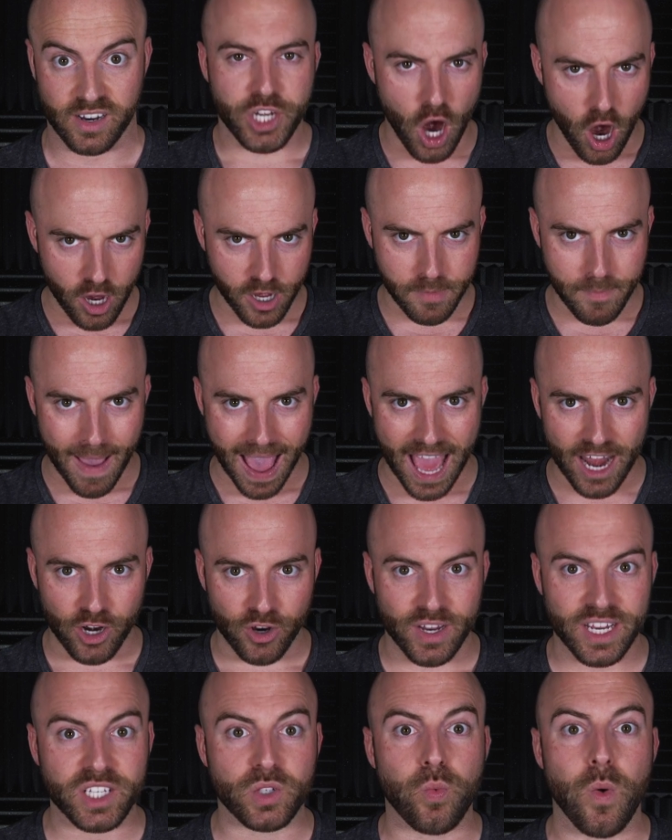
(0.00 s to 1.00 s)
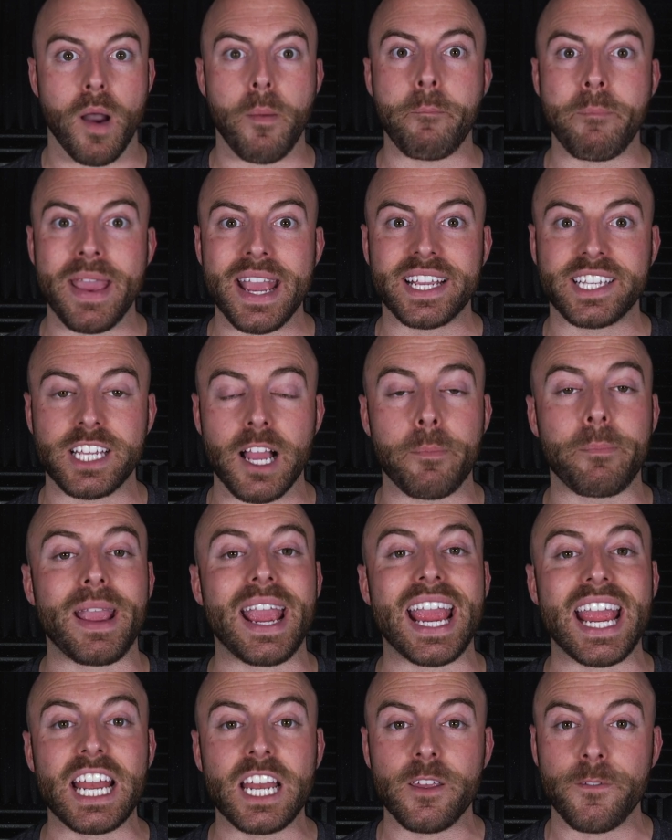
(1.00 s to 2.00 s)
Dark matter is what makes up
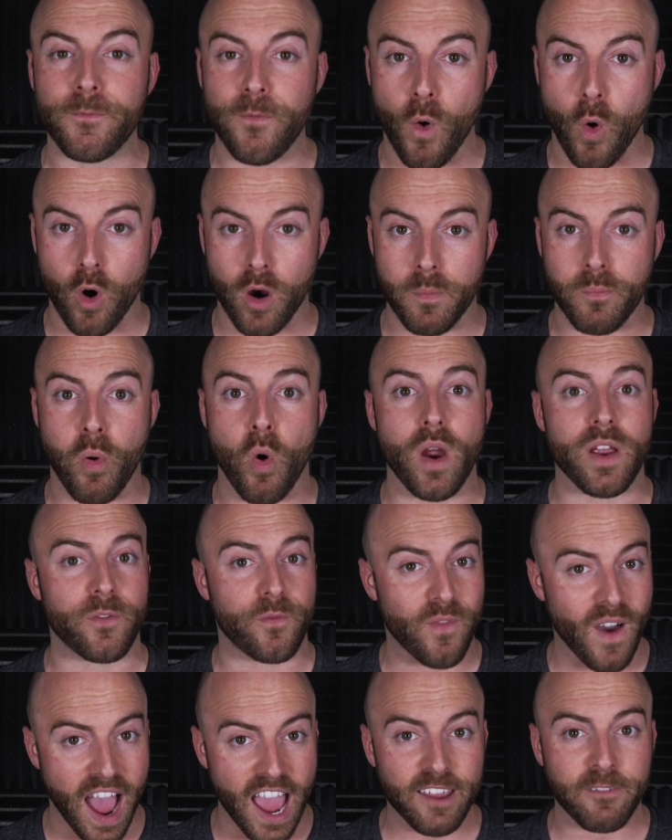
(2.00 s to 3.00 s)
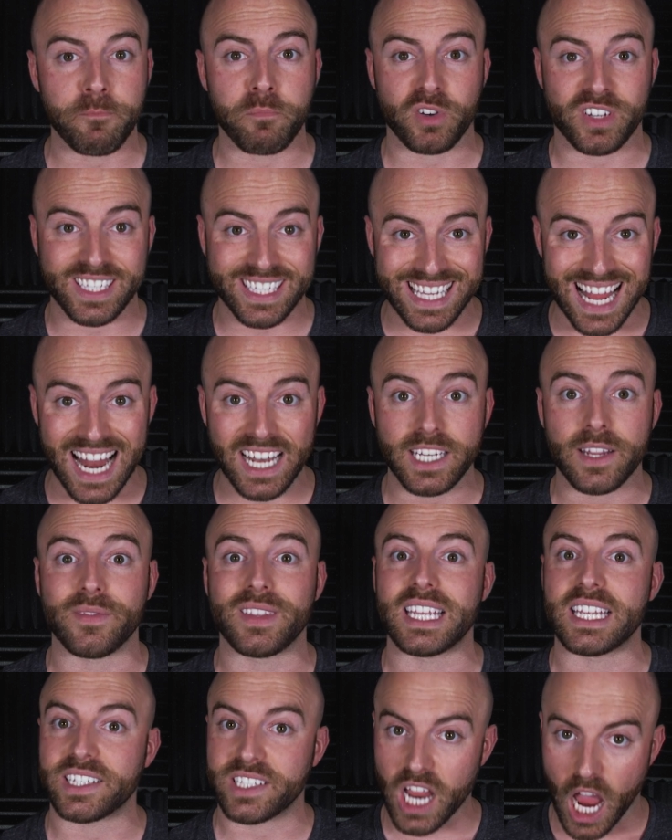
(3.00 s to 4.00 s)
84.5% of
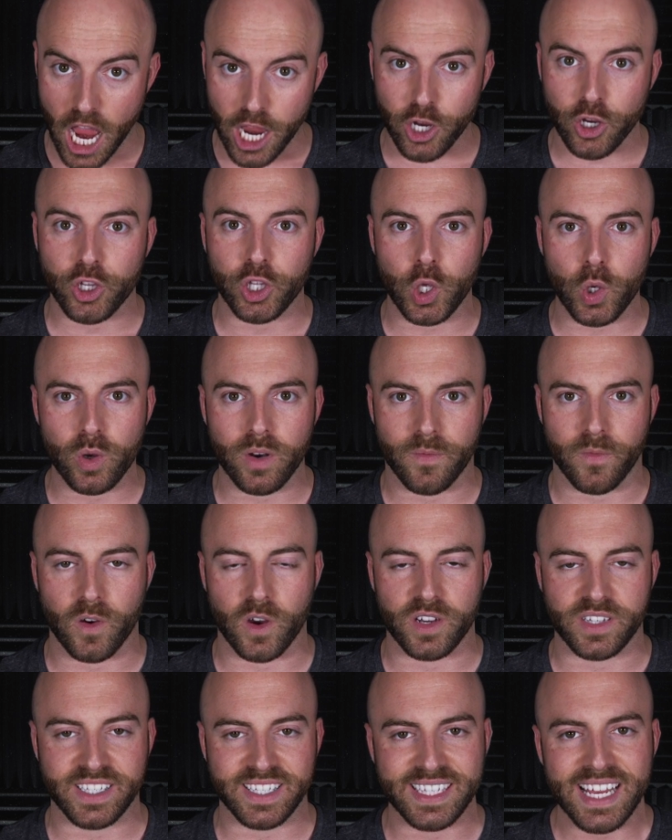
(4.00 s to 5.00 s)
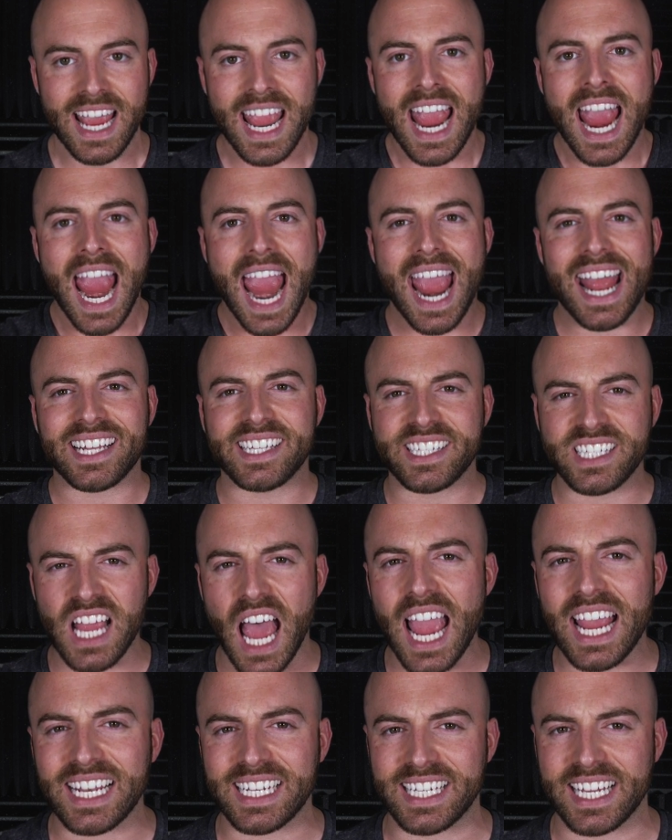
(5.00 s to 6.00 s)
the entire universe, and
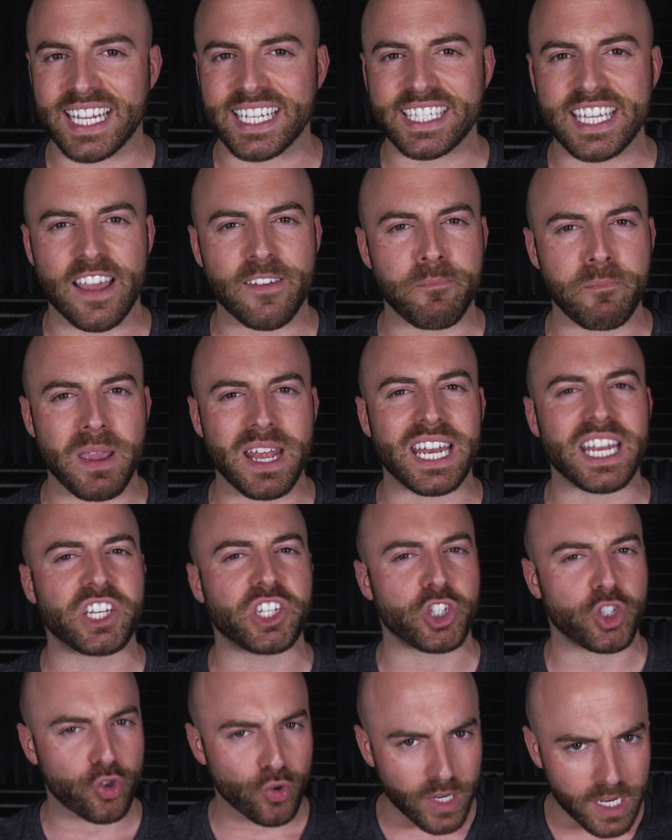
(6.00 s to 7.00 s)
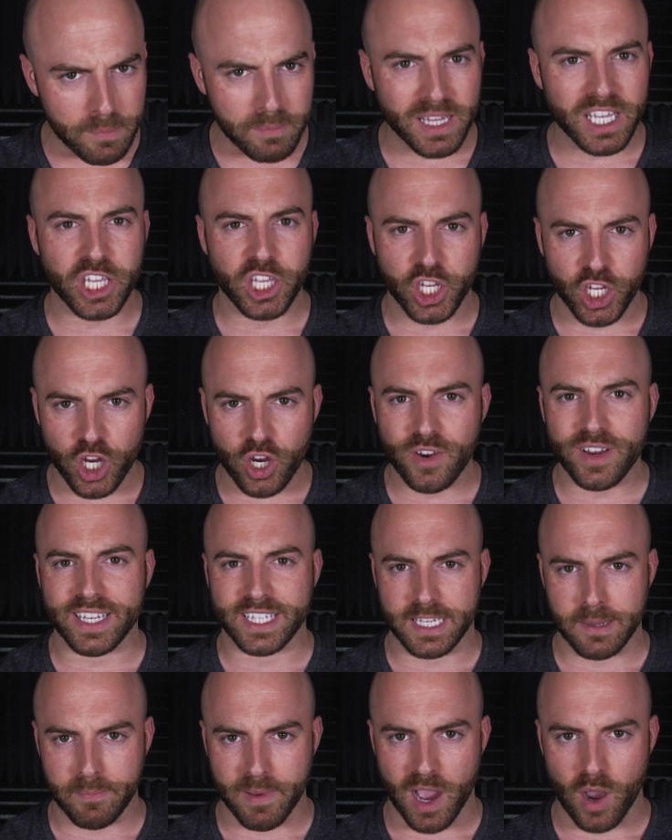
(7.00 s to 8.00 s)
scientists have been extremely
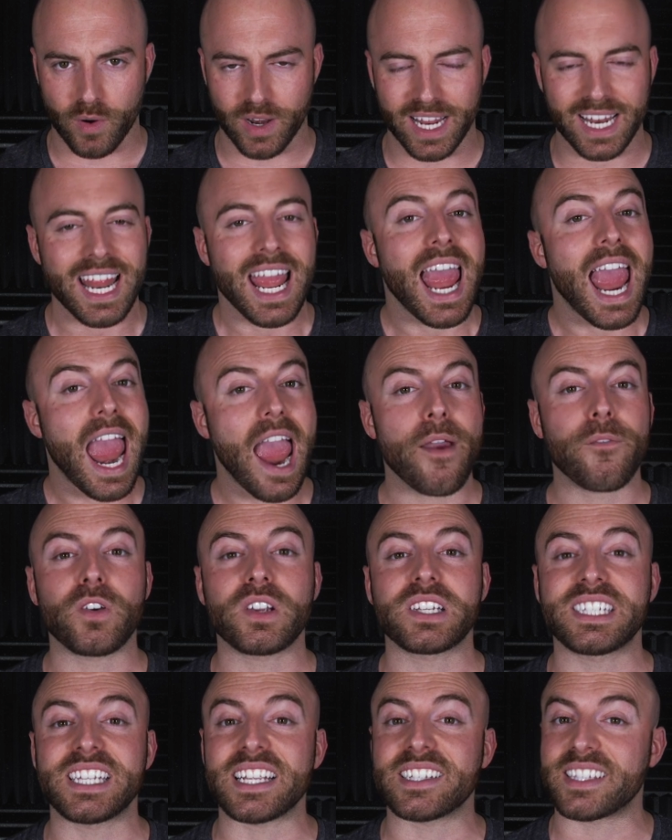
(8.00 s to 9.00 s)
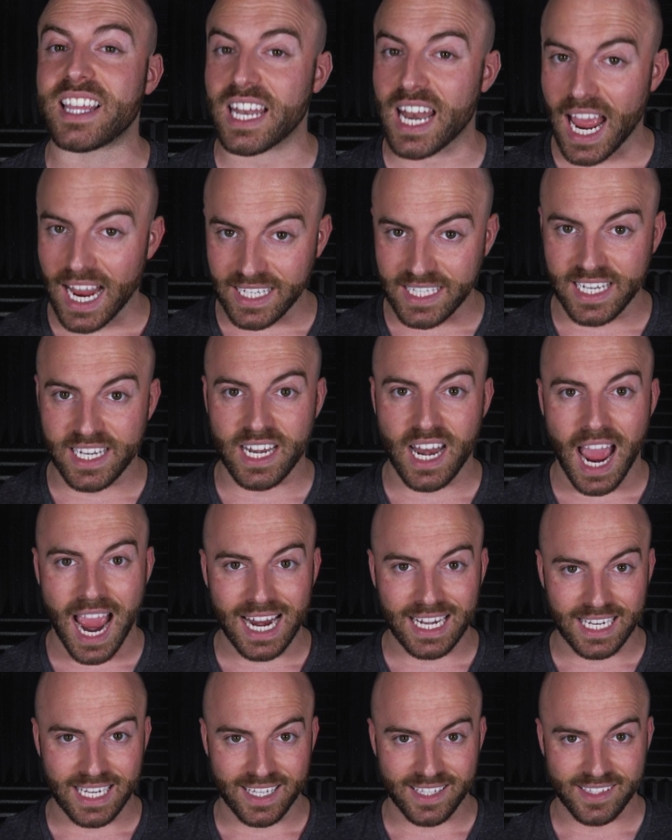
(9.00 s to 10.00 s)
curious about it ever since the
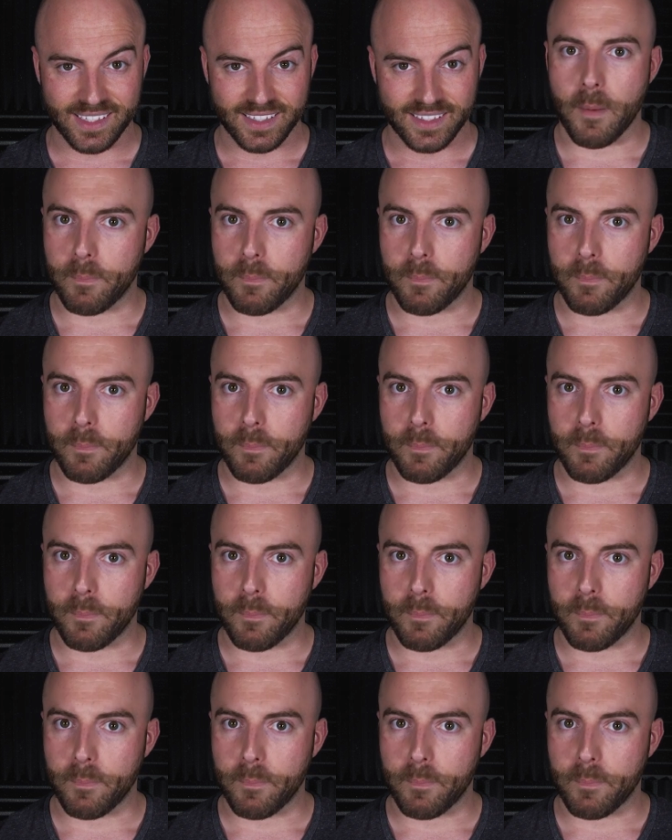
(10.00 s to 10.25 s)
1990s.